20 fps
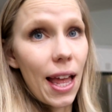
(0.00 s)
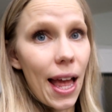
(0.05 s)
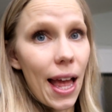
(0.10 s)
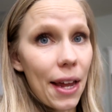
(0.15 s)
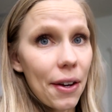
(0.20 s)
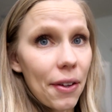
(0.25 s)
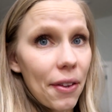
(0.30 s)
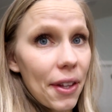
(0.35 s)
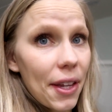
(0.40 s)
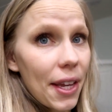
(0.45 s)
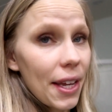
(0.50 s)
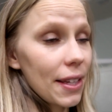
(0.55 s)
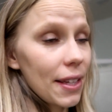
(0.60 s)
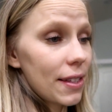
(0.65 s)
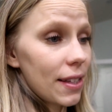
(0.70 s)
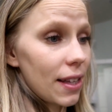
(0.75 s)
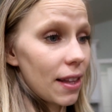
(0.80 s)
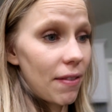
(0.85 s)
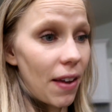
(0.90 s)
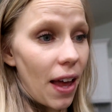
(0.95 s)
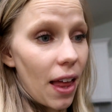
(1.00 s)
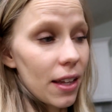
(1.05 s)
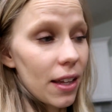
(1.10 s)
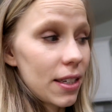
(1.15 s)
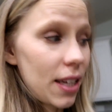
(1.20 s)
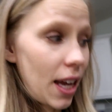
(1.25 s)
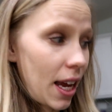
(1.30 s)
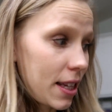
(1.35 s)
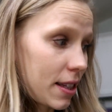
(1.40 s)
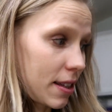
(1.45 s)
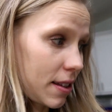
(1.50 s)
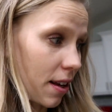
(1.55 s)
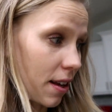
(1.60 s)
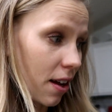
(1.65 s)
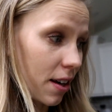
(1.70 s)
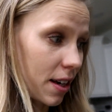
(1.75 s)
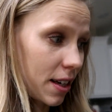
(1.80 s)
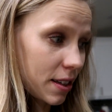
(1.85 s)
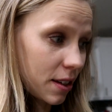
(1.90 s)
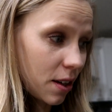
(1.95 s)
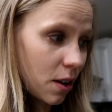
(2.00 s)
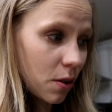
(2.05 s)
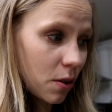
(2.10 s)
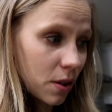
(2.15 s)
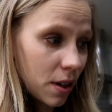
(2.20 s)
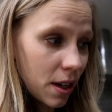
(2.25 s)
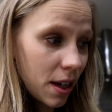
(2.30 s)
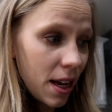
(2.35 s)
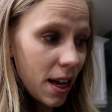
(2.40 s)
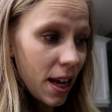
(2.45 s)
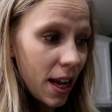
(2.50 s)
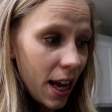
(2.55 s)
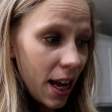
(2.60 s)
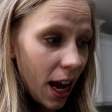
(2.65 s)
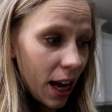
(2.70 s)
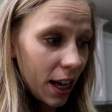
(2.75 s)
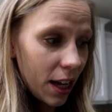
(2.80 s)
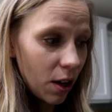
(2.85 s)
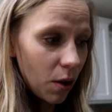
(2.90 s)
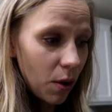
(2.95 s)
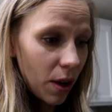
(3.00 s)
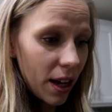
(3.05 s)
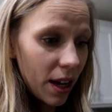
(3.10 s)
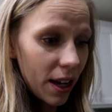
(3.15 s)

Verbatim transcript: handle the kids and Valentine's on his own. And you know